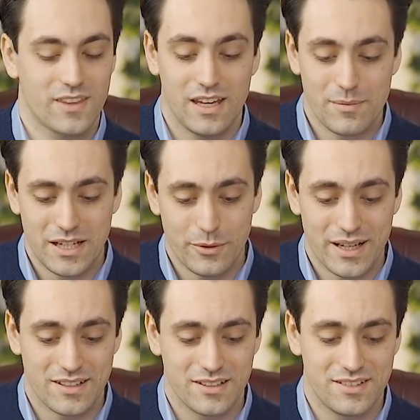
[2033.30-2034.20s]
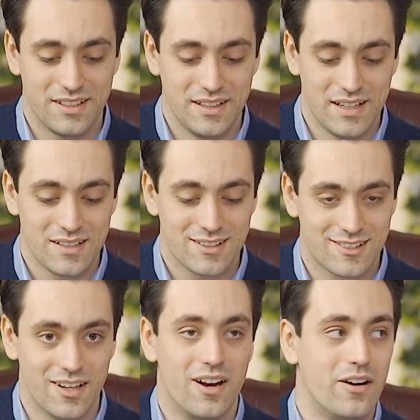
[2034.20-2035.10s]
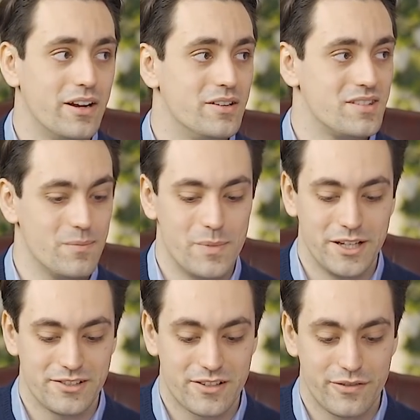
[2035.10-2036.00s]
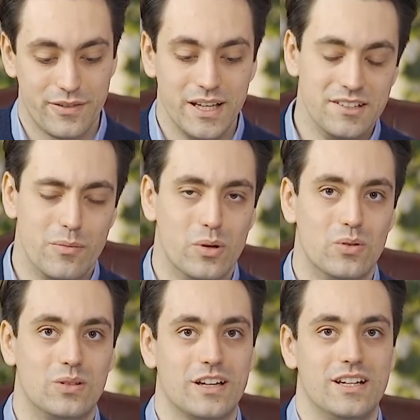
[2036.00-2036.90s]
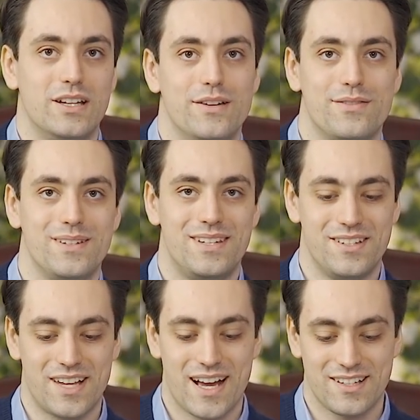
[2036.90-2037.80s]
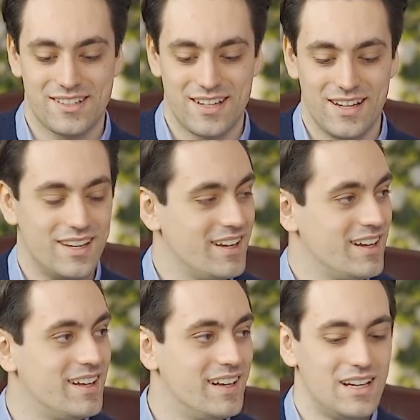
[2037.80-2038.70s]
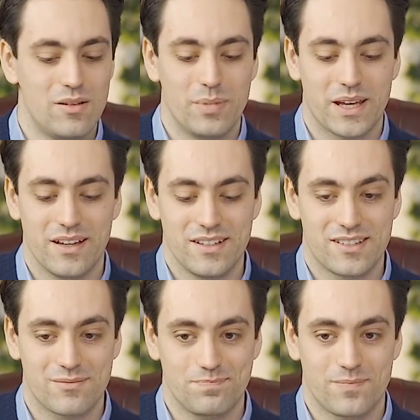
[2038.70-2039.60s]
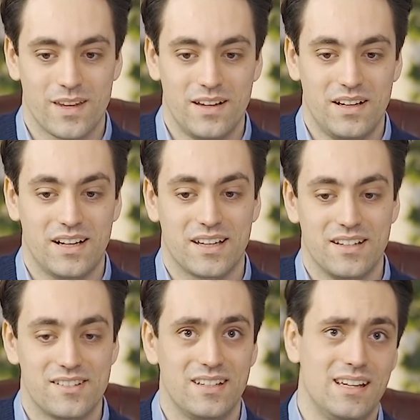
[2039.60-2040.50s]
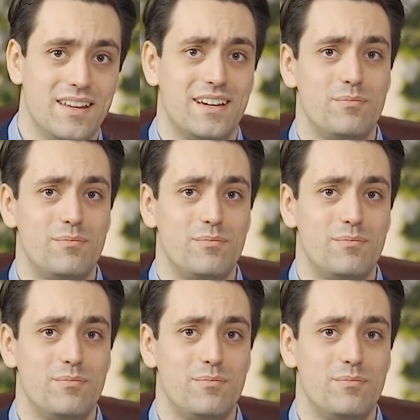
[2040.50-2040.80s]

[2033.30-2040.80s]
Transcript: In many ways, I see this scenario as the most feasible kind of disaster, because I can see there